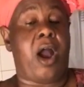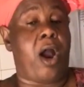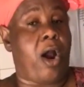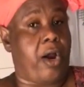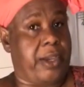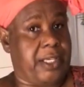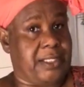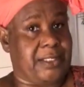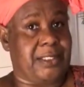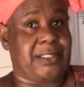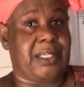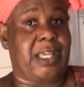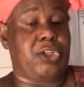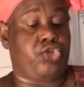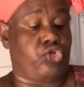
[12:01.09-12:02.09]
Or is
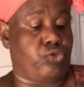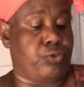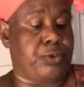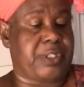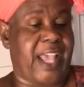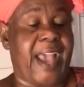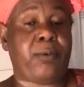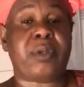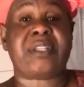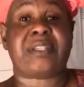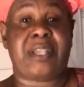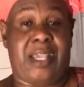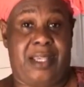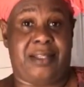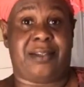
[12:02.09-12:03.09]
it a juice? I would
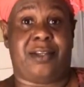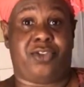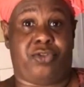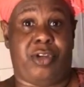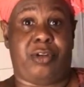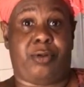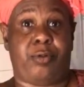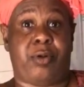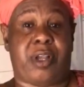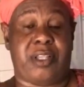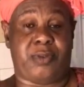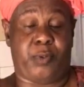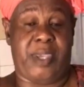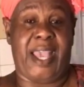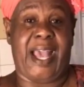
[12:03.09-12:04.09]
say it's a drink too
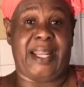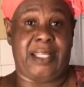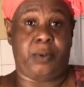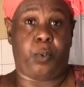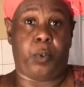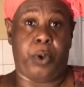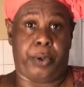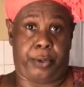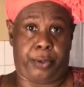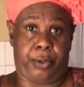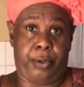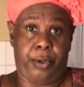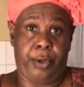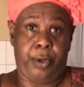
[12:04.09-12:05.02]
because we had it water.